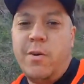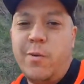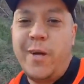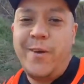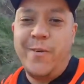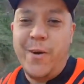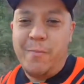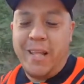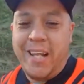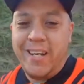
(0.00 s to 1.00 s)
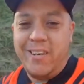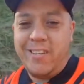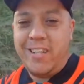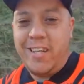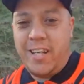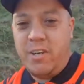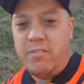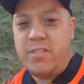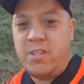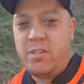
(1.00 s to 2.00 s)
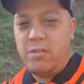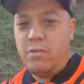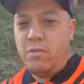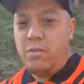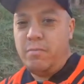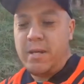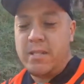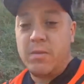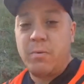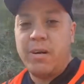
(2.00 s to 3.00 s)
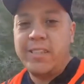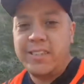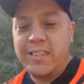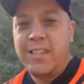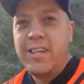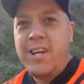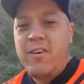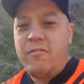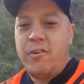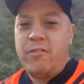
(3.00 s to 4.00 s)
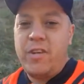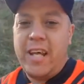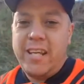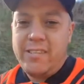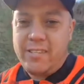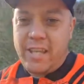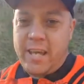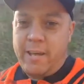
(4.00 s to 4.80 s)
we were planning to head off to Mount Surprise for a few days.